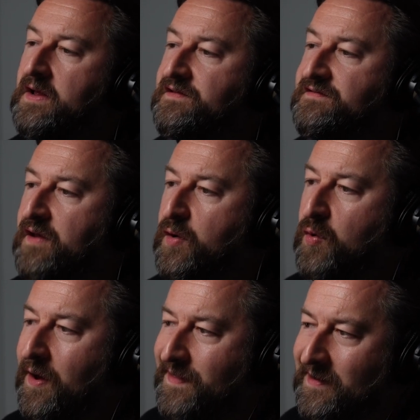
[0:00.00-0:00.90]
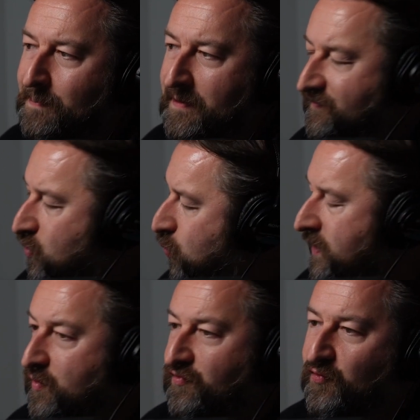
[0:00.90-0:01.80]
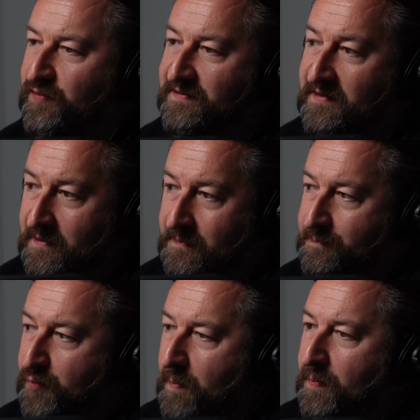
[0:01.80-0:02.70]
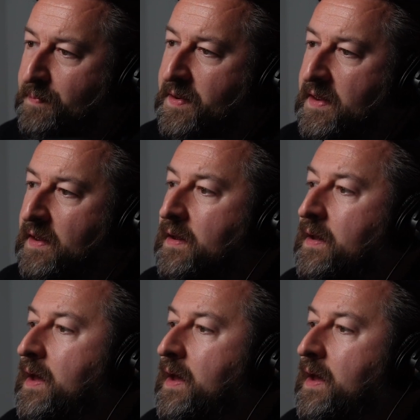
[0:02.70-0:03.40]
So I think the political will is always the problem here.